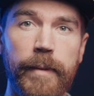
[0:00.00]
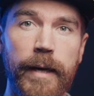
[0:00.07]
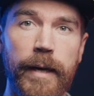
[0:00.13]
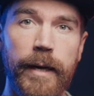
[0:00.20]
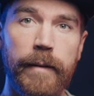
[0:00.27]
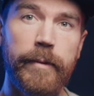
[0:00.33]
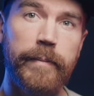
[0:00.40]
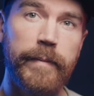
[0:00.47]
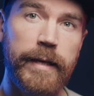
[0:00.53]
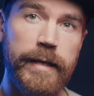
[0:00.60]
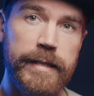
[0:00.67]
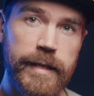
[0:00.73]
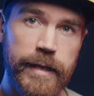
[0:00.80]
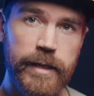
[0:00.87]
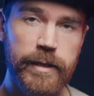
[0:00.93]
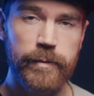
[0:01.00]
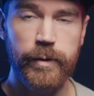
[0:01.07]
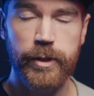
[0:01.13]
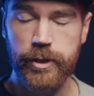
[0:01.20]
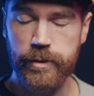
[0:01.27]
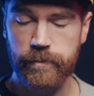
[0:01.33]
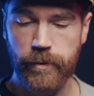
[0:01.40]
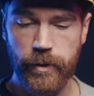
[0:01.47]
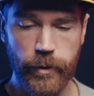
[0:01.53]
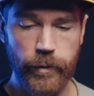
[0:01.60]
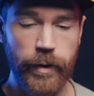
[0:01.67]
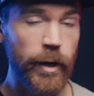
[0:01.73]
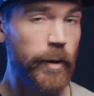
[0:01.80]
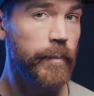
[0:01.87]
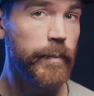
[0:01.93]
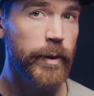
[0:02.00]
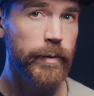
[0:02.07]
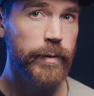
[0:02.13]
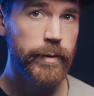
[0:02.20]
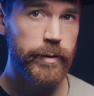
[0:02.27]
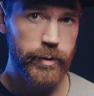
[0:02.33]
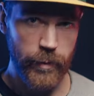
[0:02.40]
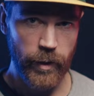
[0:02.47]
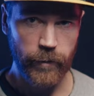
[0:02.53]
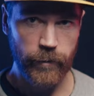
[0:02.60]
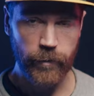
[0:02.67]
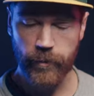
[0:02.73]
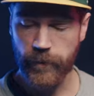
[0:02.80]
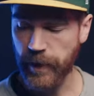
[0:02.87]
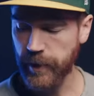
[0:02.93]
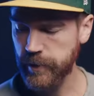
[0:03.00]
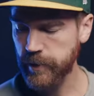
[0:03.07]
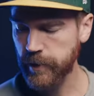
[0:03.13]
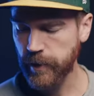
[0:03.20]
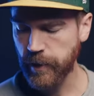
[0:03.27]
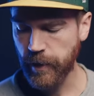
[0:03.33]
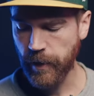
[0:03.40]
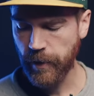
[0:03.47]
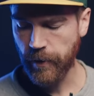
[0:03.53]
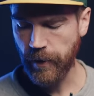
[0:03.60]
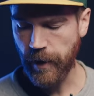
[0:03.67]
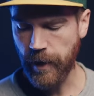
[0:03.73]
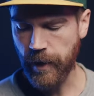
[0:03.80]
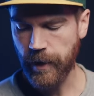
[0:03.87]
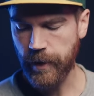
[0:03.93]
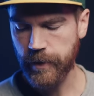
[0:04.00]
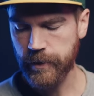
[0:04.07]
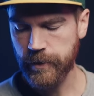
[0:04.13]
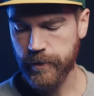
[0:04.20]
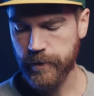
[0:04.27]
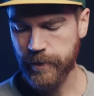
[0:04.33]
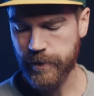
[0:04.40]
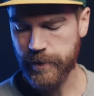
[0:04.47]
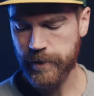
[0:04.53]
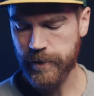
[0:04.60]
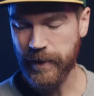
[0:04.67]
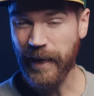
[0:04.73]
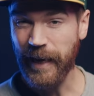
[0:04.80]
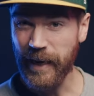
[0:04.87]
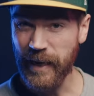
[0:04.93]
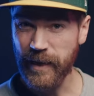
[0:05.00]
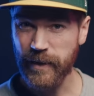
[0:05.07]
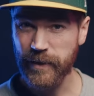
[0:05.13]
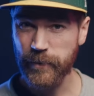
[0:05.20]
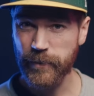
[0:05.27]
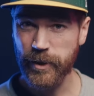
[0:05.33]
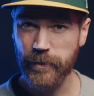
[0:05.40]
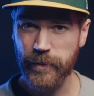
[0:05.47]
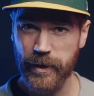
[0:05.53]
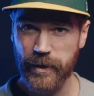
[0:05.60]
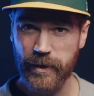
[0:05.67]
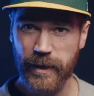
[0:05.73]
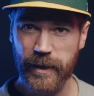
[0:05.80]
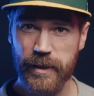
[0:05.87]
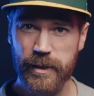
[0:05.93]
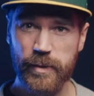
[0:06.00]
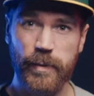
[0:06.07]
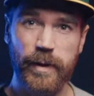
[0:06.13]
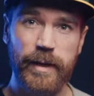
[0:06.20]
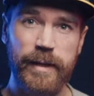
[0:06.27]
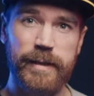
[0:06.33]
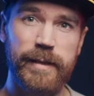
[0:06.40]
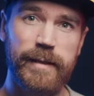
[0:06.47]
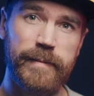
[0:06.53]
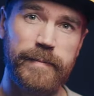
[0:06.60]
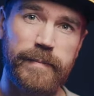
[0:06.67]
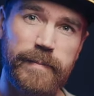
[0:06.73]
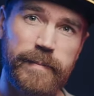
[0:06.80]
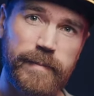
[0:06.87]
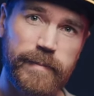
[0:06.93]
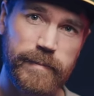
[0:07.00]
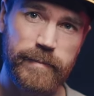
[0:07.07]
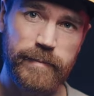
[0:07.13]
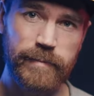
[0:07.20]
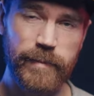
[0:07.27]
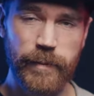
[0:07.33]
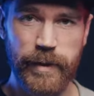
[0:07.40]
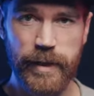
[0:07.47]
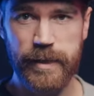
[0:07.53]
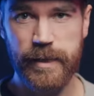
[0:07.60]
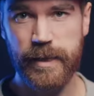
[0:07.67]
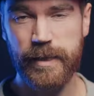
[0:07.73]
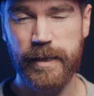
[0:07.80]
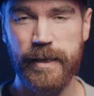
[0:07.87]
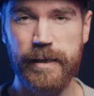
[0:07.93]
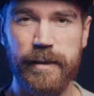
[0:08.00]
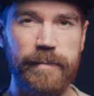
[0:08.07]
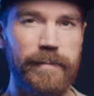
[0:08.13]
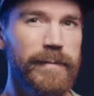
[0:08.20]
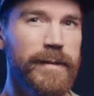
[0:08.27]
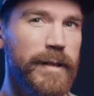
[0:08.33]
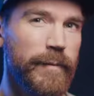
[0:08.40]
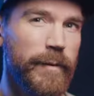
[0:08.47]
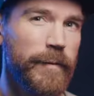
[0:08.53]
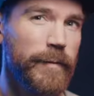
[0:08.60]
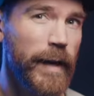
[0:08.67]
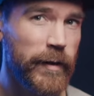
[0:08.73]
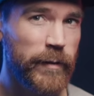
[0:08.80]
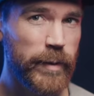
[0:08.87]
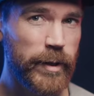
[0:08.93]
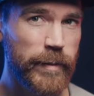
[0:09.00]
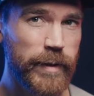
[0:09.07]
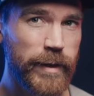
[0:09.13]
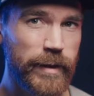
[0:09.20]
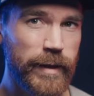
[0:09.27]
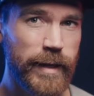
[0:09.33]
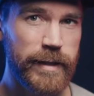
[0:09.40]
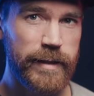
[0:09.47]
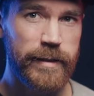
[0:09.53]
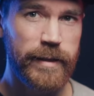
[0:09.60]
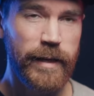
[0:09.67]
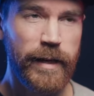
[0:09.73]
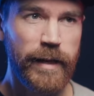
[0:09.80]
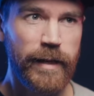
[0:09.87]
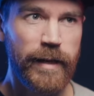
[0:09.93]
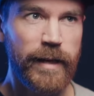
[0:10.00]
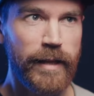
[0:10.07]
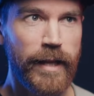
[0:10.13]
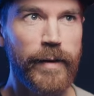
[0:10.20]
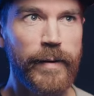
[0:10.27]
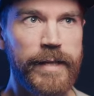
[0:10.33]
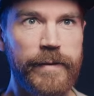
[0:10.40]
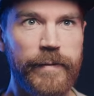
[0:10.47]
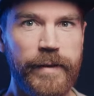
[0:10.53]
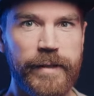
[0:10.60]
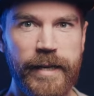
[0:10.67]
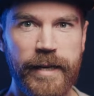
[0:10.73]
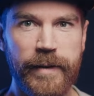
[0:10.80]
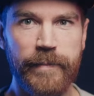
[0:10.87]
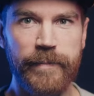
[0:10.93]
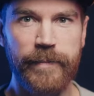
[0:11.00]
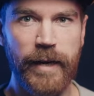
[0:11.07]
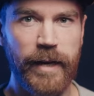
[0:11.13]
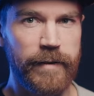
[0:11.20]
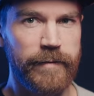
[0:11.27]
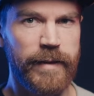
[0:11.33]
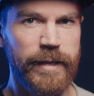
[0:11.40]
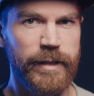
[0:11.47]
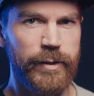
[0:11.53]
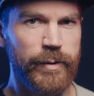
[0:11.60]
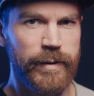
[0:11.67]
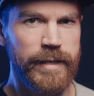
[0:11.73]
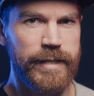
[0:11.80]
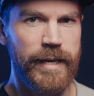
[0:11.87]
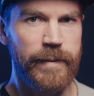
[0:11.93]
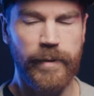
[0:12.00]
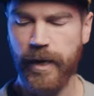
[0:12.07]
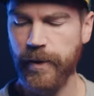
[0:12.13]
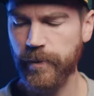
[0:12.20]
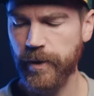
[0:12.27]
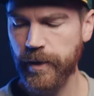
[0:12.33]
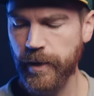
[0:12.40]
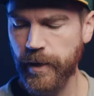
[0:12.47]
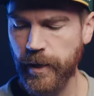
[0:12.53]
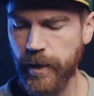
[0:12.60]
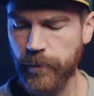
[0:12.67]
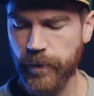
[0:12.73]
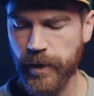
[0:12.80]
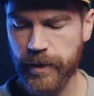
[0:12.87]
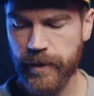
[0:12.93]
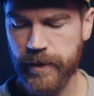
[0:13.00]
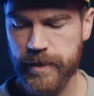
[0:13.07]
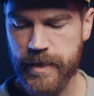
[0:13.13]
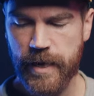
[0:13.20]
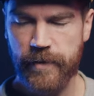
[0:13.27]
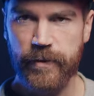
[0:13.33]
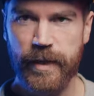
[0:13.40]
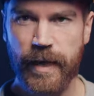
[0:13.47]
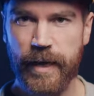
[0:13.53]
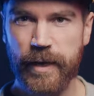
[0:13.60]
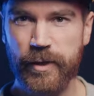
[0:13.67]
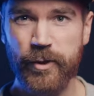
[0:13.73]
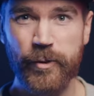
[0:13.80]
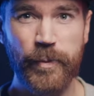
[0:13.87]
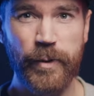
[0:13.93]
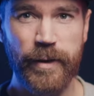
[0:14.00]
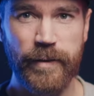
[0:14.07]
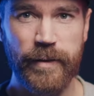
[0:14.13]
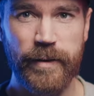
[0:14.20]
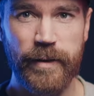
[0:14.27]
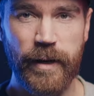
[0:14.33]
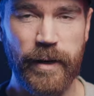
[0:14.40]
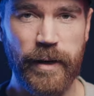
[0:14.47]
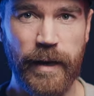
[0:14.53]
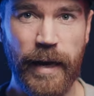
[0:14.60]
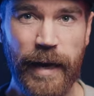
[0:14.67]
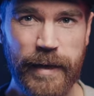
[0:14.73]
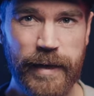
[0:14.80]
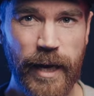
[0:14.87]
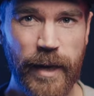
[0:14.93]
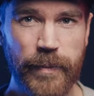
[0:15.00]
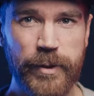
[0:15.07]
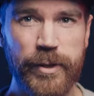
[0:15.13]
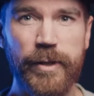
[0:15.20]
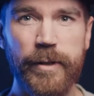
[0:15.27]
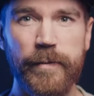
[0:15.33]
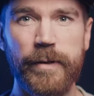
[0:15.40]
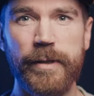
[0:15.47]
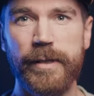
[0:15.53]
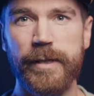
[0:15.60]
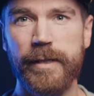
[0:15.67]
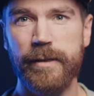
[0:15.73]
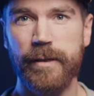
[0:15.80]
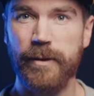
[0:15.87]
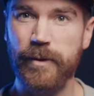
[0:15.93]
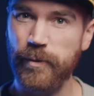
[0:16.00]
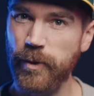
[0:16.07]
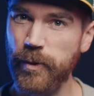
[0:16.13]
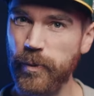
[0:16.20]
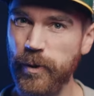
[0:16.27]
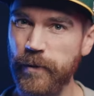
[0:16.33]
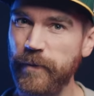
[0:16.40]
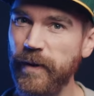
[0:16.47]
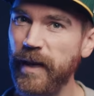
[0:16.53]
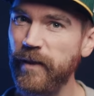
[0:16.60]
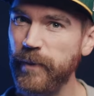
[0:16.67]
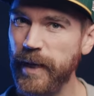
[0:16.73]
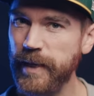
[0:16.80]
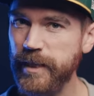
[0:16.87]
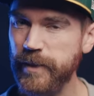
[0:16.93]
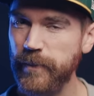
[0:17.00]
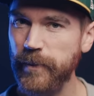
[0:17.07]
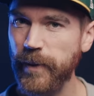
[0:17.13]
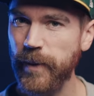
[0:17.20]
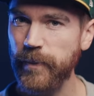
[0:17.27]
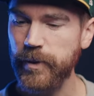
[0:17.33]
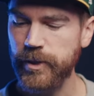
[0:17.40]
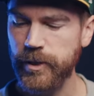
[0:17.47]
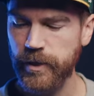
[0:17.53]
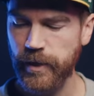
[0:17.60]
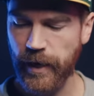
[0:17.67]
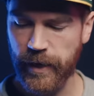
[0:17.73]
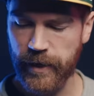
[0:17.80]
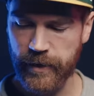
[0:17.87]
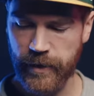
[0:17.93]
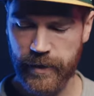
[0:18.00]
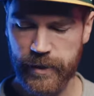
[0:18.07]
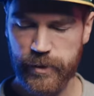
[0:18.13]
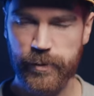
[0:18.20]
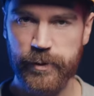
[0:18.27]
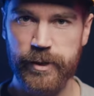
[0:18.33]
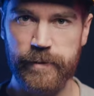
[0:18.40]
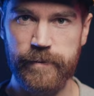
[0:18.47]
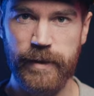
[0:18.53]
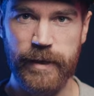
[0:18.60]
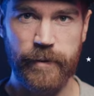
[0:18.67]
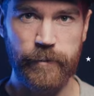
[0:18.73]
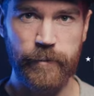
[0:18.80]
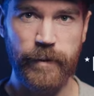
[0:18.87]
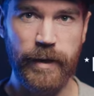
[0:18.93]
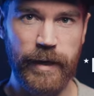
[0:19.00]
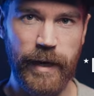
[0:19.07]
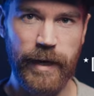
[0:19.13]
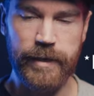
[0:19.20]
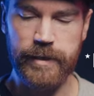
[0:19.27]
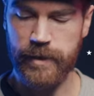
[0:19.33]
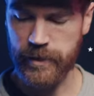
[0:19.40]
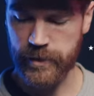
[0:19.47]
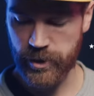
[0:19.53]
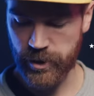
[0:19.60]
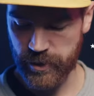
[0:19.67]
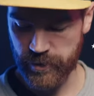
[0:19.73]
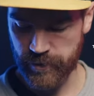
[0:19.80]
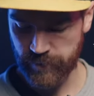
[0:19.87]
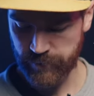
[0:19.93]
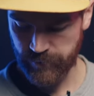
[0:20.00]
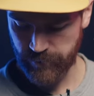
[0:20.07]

my Mamiya six, which though they are both square format, and this is an eighty millimeter lens, whereas the Mamiya six has a seventy-five millimeter lens. In a lot of ways, it feels like I'm kind of like two of the same camera, but this having that two point eight aperture versus the three point five maximum aperture, and that this one just like vignettes, like it's just,